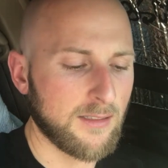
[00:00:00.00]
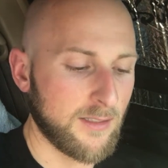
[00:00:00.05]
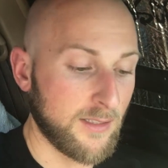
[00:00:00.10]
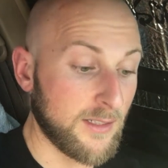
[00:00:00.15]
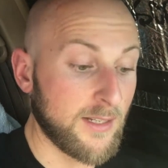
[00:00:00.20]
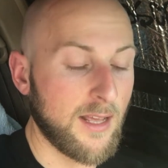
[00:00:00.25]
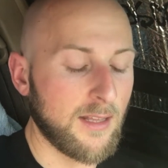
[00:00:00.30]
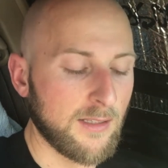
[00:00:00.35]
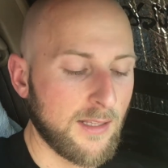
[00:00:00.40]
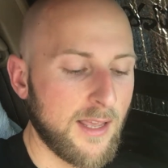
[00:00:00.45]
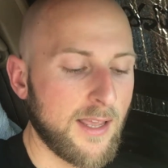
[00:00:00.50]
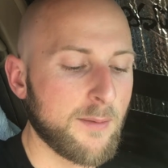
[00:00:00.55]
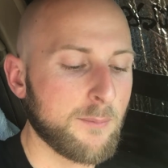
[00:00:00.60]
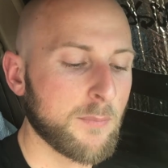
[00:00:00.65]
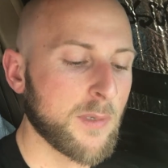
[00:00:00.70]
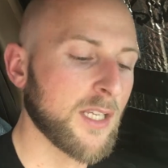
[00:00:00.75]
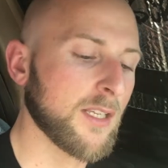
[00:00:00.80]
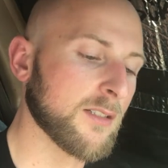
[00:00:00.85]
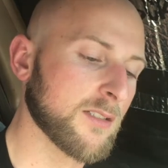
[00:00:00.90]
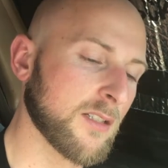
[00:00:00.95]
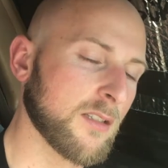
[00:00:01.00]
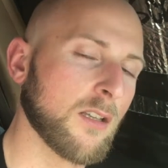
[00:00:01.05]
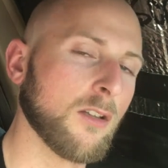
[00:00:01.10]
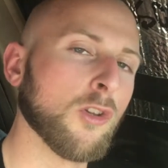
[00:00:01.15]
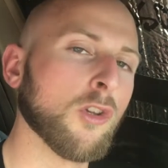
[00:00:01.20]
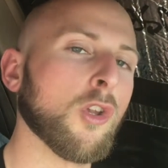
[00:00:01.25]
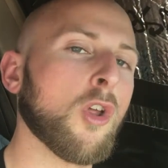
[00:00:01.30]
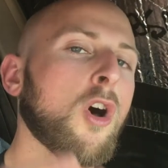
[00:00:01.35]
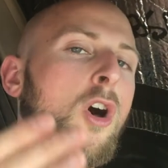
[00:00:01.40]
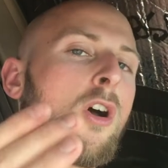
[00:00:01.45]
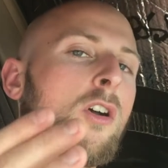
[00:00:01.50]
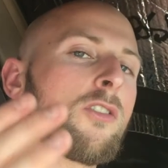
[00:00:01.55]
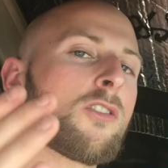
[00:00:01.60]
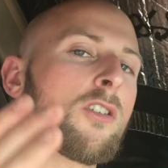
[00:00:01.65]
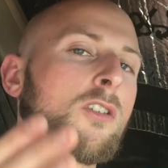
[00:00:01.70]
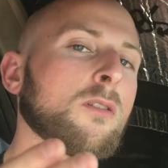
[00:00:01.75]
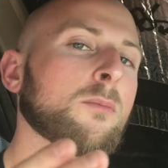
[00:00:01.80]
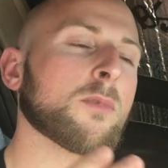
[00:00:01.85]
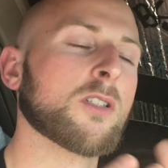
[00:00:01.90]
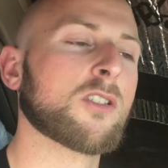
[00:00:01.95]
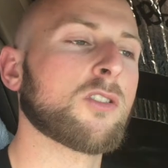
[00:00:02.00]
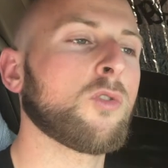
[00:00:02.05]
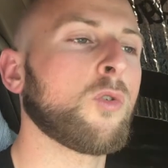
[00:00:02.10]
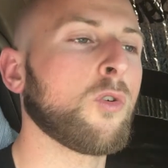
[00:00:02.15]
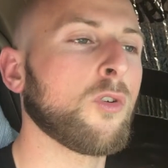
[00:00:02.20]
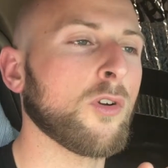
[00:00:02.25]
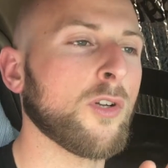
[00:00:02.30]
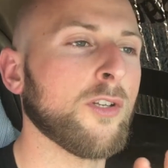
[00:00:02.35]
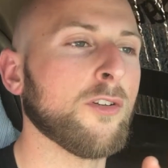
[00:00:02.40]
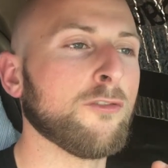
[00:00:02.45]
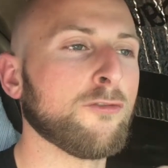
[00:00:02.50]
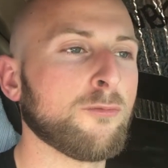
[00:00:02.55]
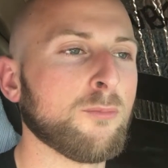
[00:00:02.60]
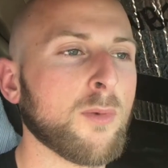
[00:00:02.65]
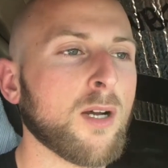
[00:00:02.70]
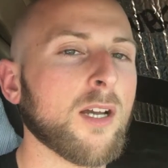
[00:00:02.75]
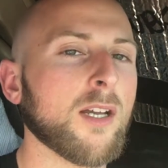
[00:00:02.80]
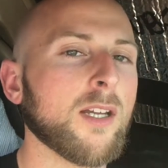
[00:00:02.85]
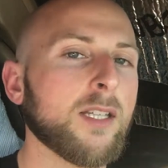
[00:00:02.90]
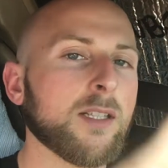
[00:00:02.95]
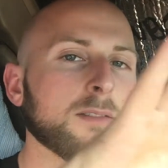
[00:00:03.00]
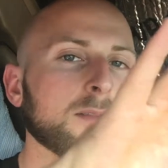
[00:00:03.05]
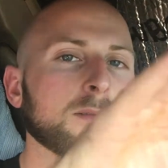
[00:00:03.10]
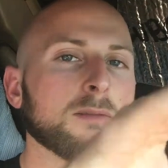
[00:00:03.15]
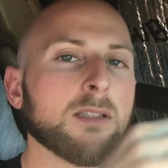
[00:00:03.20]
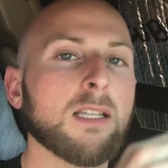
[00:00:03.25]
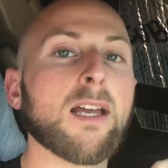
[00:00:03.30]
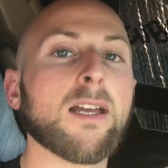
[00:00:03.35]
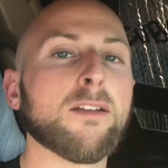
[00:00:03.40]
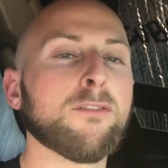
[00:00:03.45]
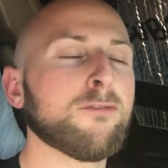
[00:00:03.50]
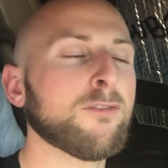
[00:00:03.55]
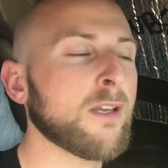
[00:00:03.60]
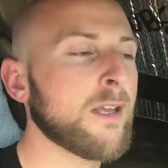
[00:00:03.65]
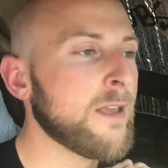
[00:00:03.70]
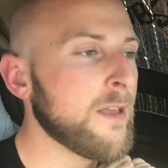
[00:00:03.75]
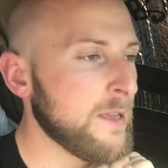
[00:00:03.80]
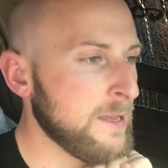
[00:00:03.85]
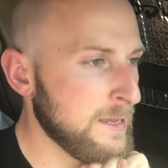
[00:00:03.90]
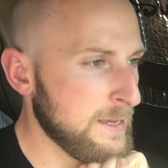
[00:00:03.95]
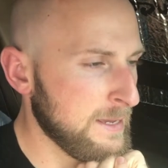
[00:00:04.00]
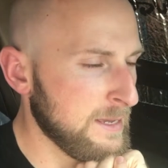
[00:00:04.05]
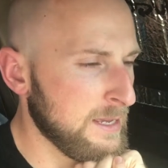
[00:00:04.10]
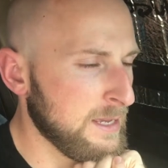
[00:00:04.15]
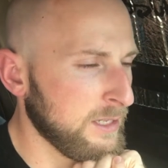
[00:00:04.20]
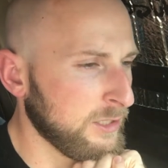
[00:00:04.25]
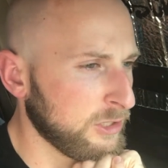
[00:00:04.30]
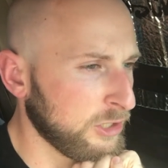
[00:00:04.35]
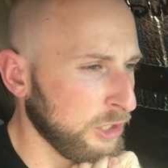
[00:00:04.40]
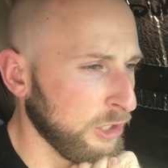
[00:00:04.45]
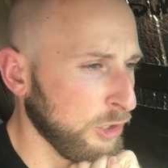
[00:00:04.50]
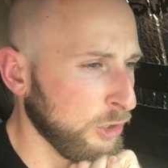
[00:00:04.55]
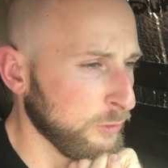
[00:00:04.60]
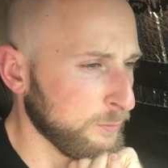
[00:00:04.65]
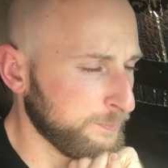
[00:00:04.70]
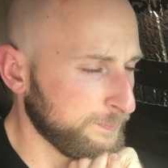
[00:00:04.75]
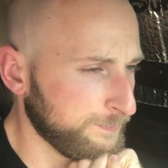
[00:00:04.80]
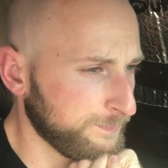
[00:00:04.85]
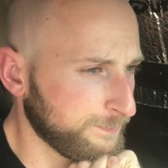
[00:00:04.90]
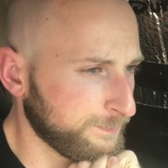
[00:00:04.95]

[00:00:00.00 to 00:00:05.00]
in LA means in the long-term story of my life. So